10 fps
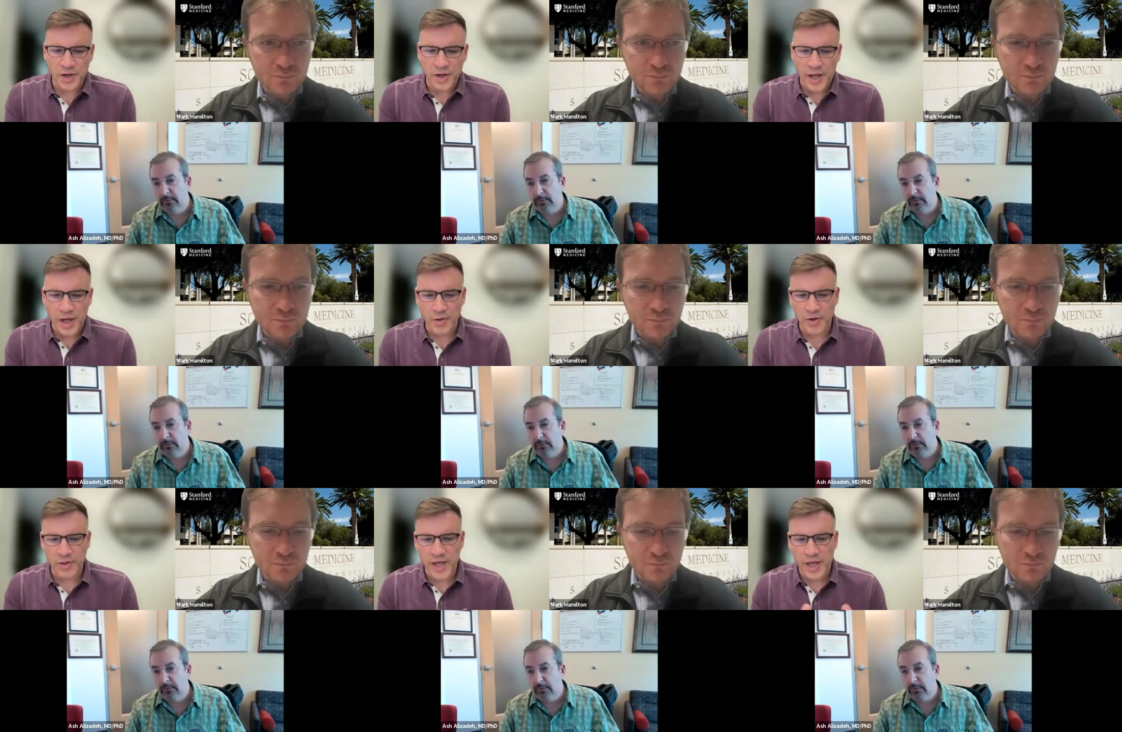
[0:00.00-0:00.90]
Speaker 1: and
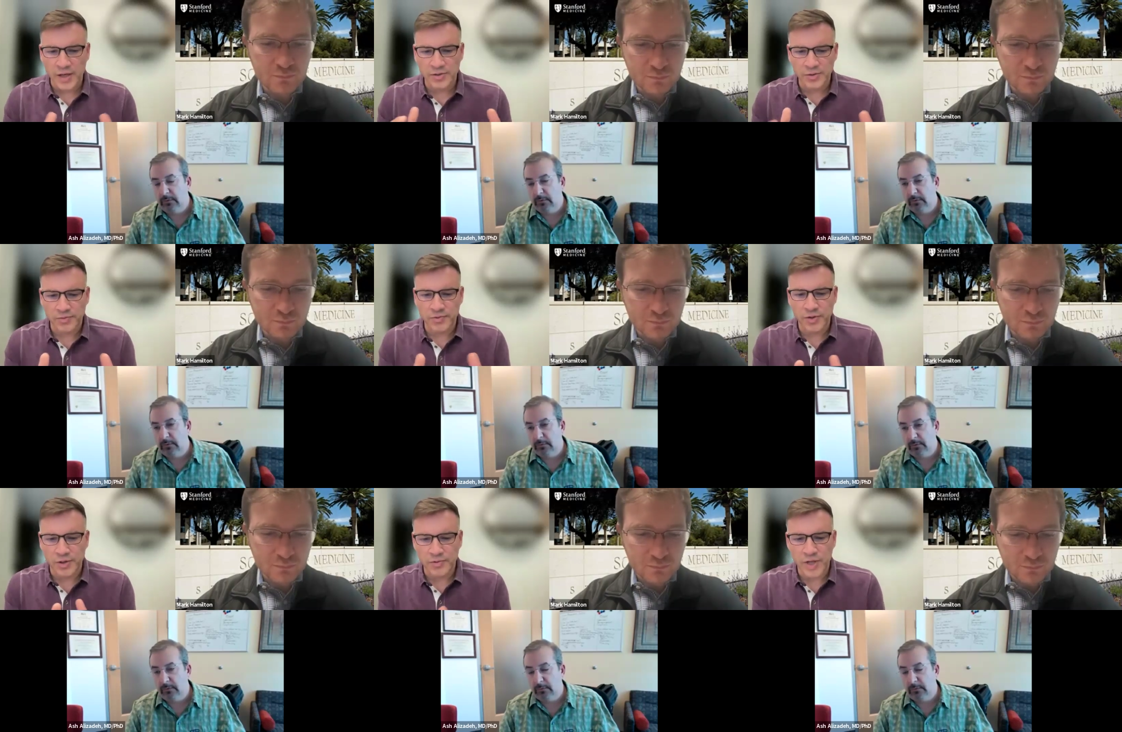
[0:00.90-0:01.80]
how did that sort
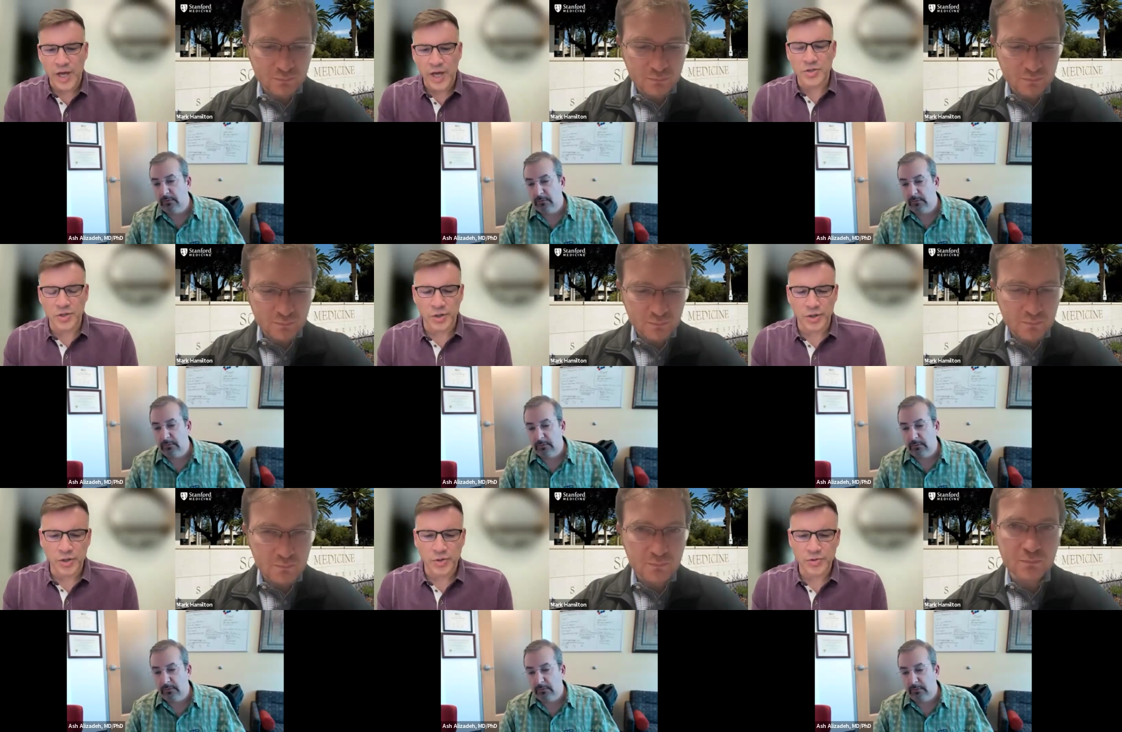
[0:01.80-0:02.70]
of guide your
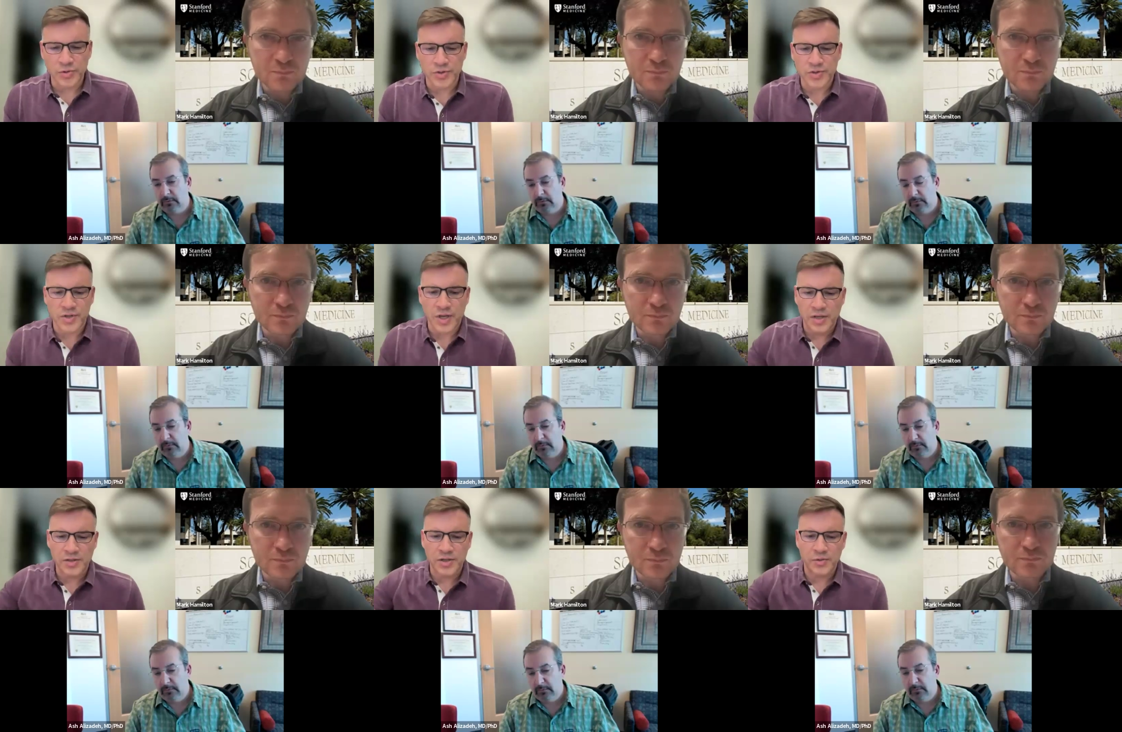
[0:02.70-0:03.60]
conclusions, I
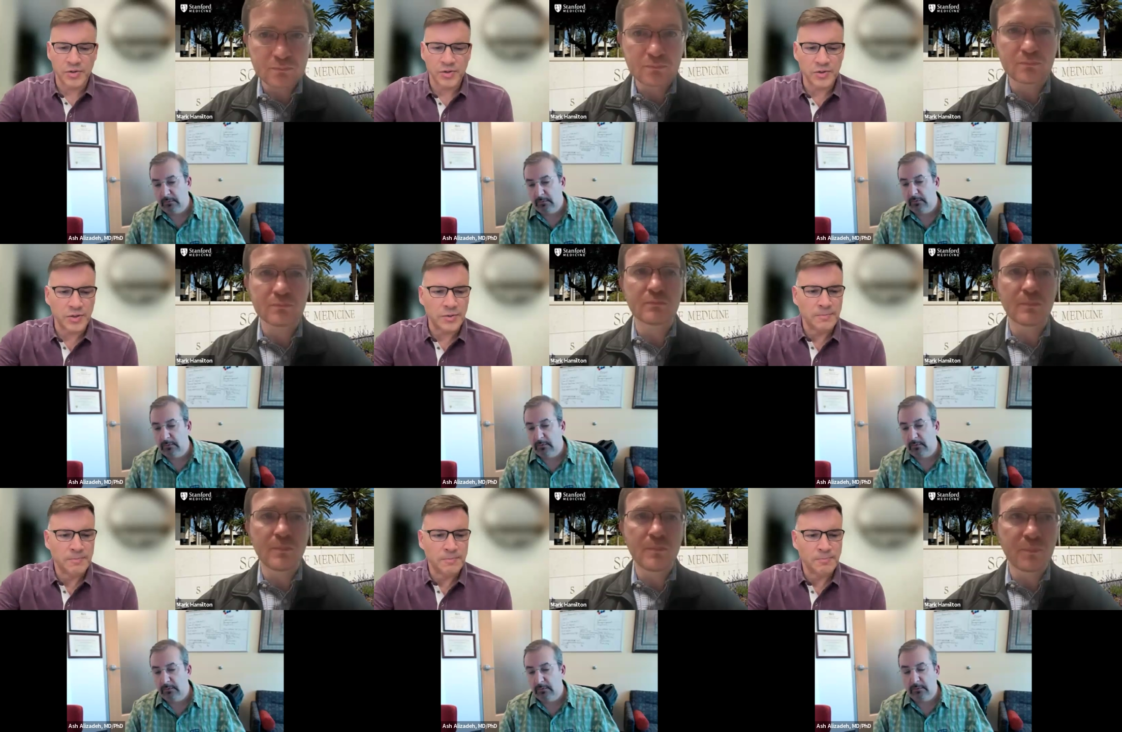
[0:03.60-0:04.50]
guess I want to say?
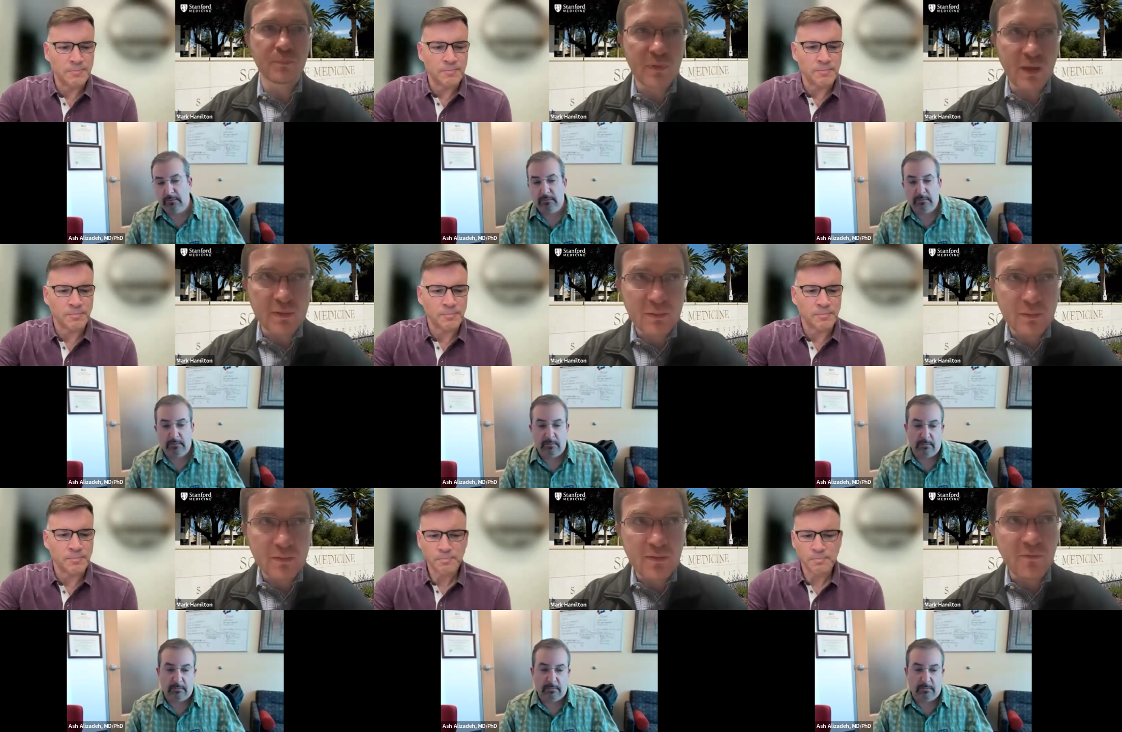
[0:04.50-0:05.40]
Speaker 2: at
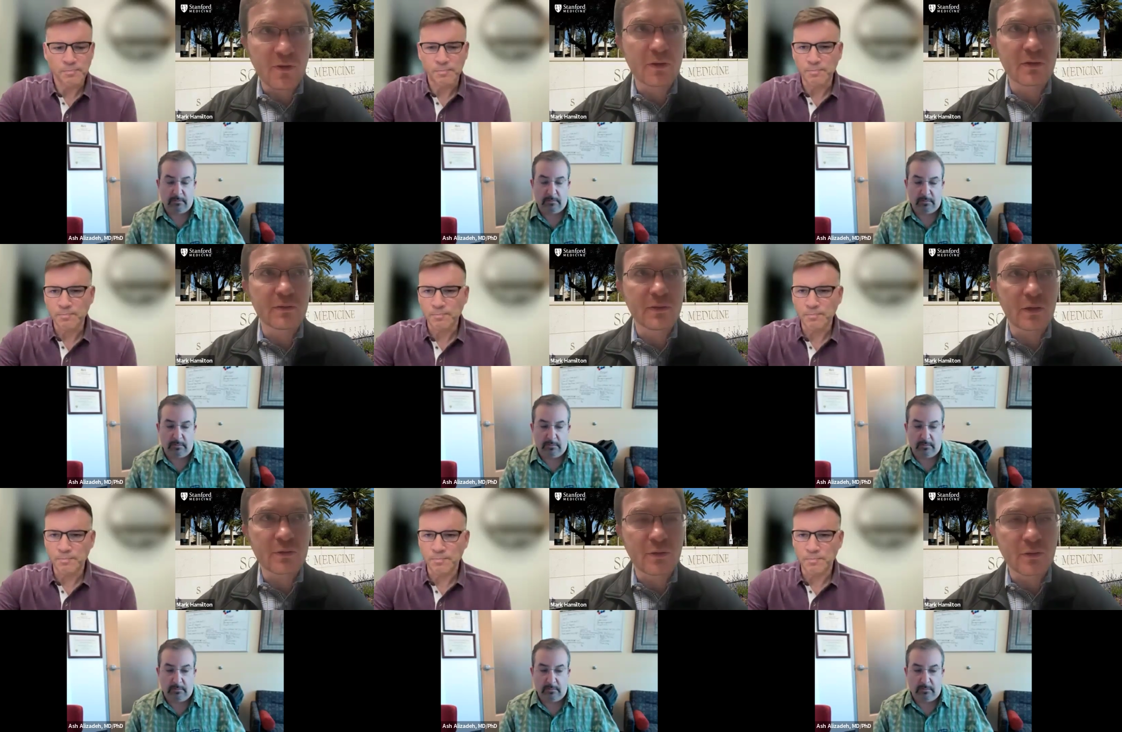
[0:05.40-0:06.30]
Stanford and
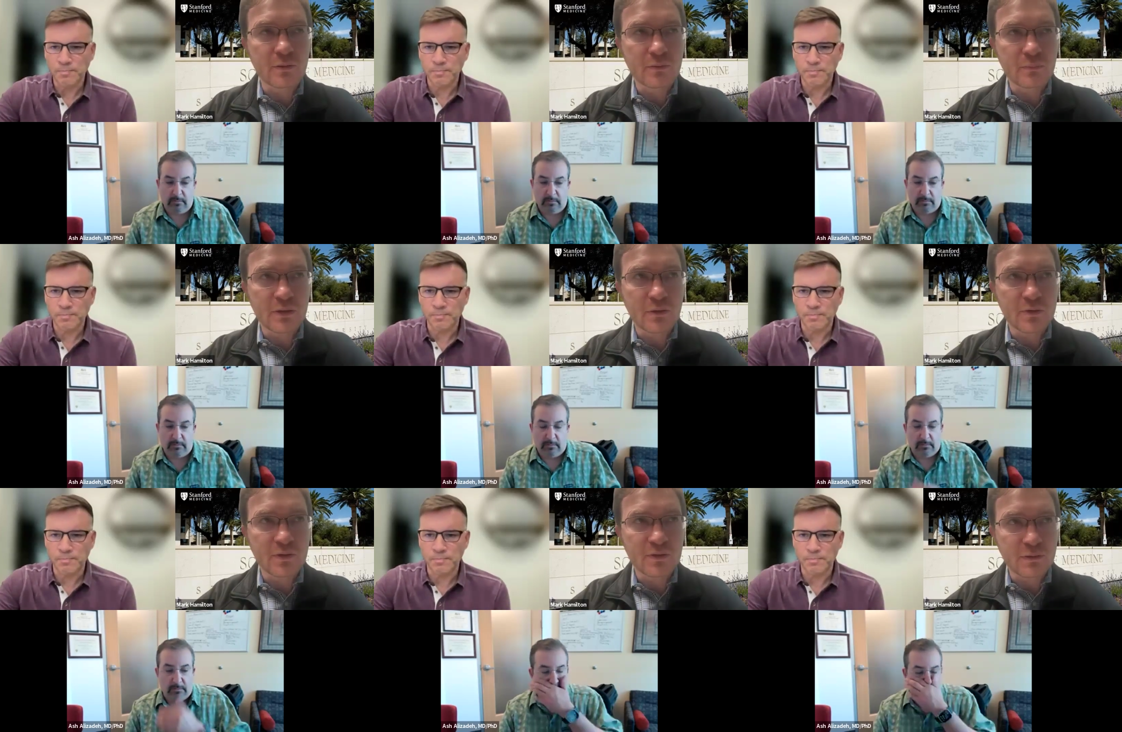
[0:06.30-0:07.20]
Dr.
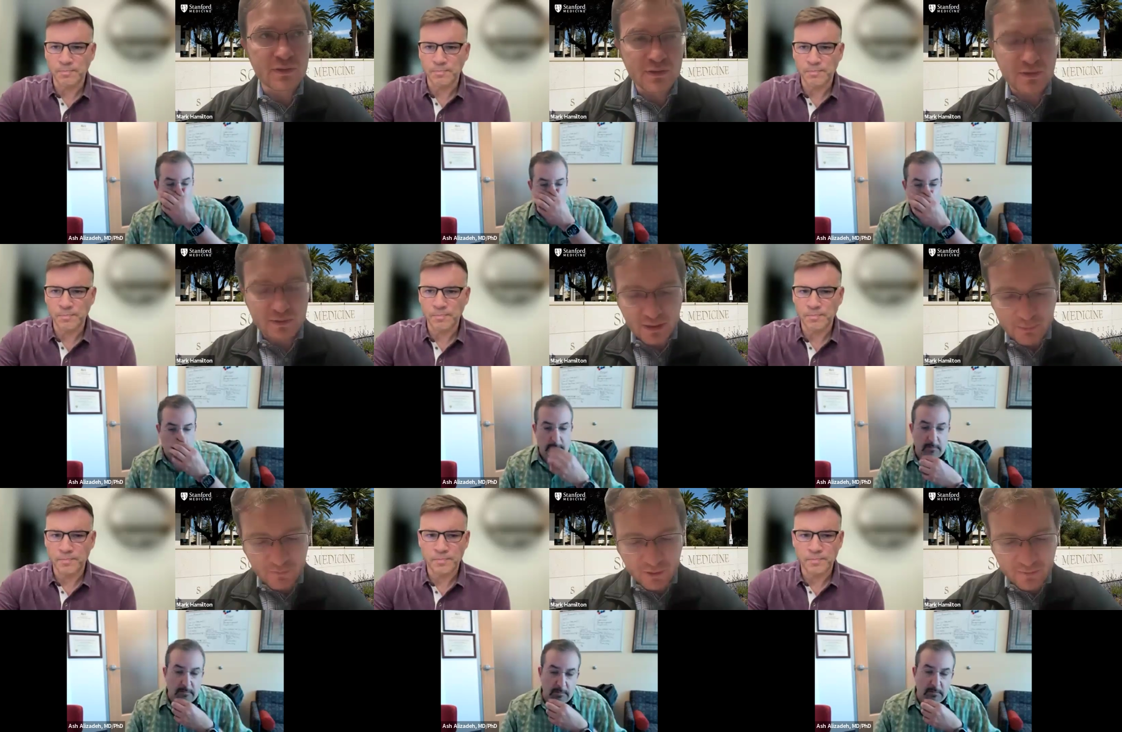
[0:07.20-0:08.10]
Miklos' and Elisa's
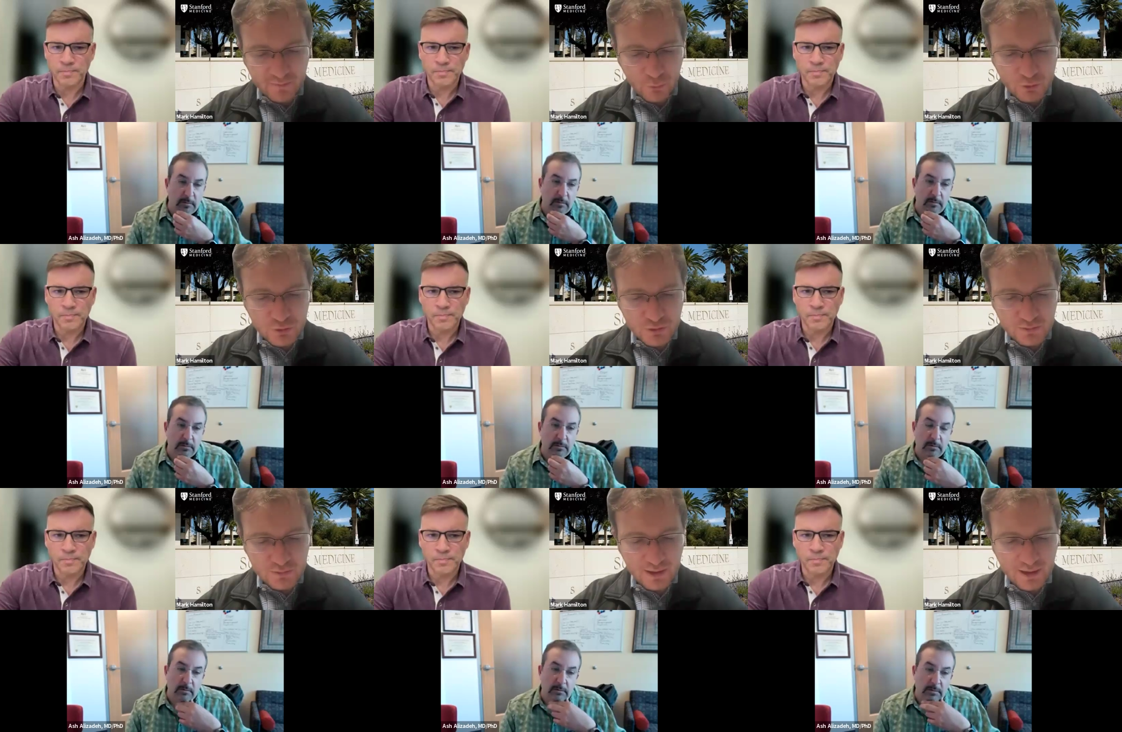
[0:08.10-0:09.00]
lab are very
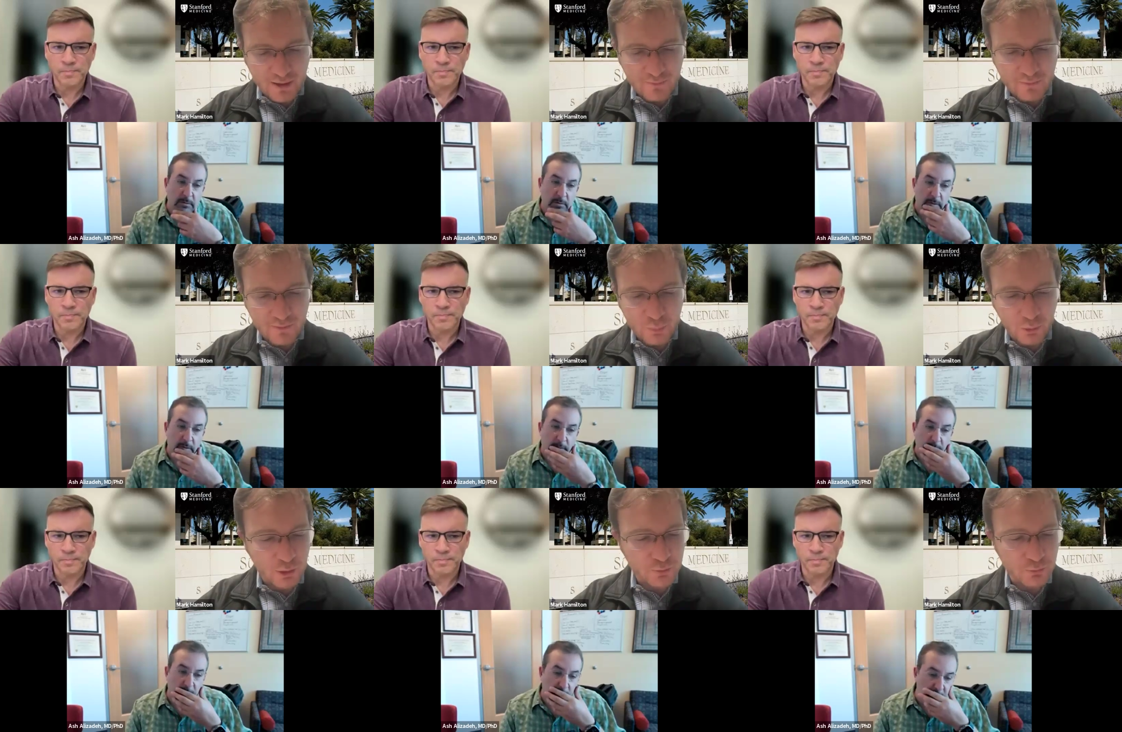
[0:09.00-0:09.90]
fortunate to have a broad